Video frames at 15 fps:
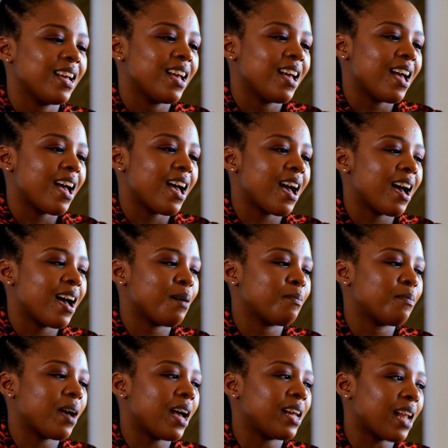
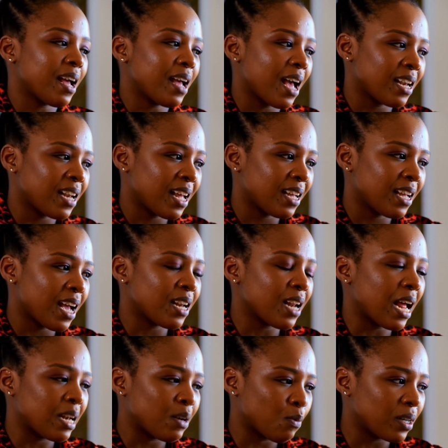And
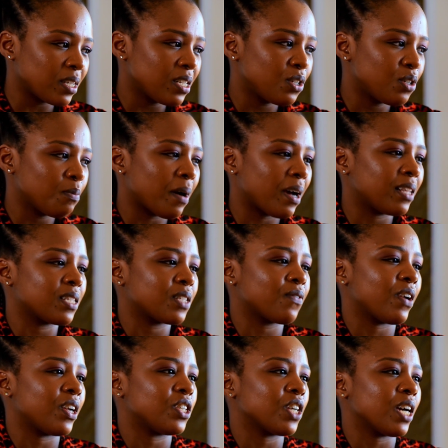I wanted to buy
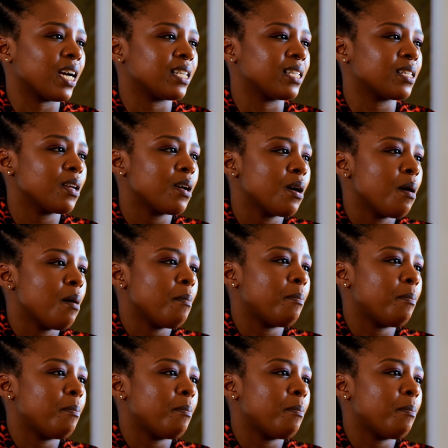this franchise,